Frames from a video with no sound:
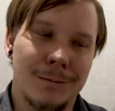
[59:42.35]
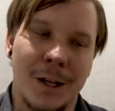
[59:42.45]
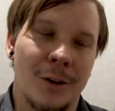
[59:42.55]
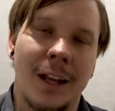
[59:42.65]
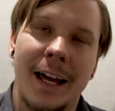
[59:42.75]

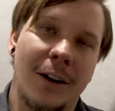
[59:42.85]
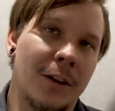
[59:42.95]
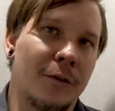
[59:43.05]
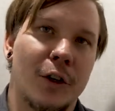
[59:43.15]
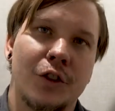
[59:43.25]
it'll light on
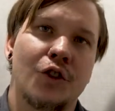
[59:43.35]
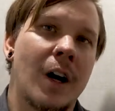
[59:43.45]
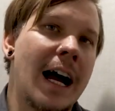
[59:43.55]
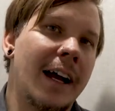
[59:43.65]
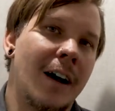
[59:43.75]
the first
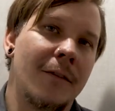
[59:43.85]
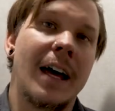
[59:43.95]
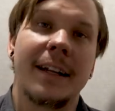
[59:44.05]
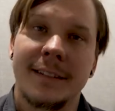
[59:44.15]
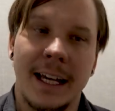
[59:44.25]
try of
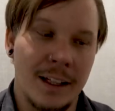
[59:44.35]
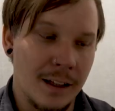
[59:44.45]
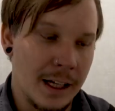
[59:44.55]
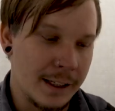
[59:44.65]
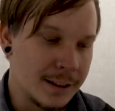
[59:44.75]
that second
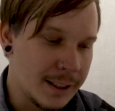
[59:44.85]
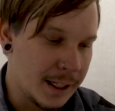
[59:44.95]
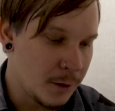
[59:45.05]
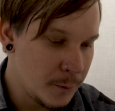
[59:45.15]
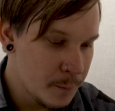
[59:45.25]
lighting
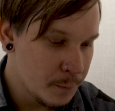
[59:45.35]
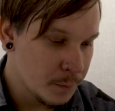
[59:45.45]
cycle.